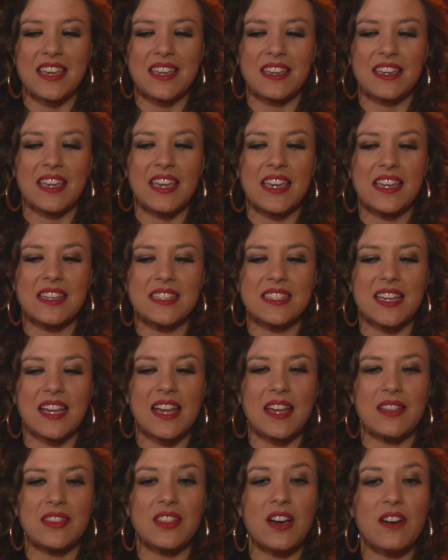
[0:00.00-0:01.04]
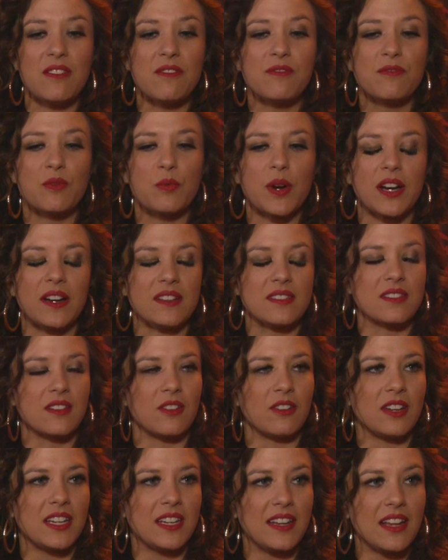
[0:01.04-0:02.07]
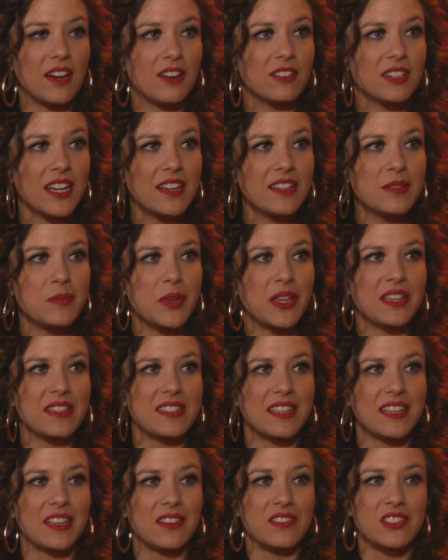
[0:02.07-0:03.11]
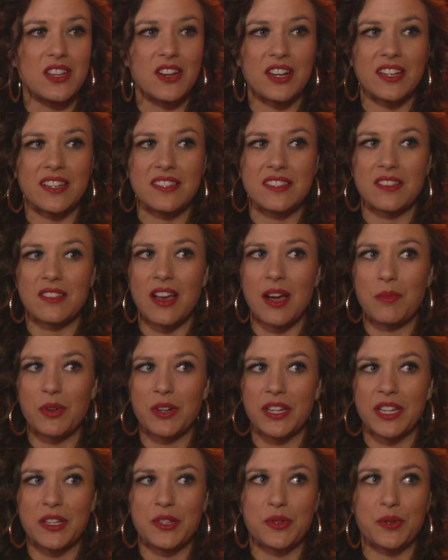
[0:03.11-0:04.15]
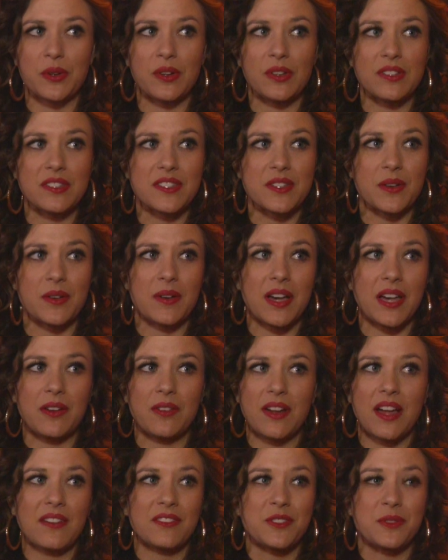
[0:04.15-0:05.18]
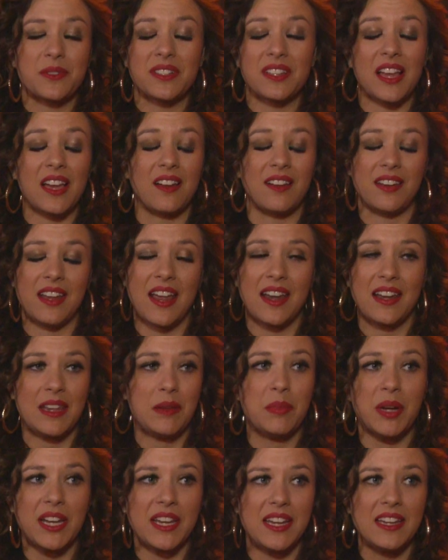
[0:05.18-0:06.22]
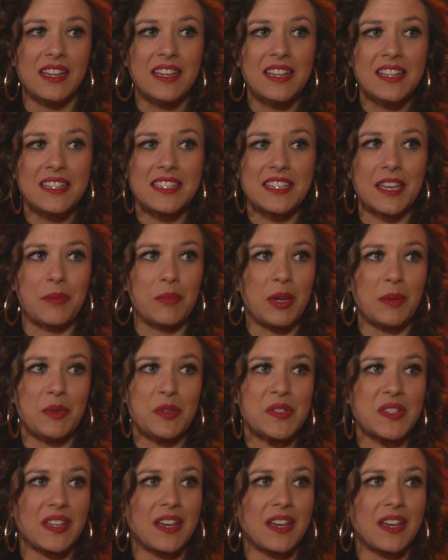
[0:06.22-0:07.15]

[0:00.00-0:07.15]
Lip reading: thing, and I love where it's going nowadays because it gives the artist a lot more control. So I don't have to rely on anybody to get my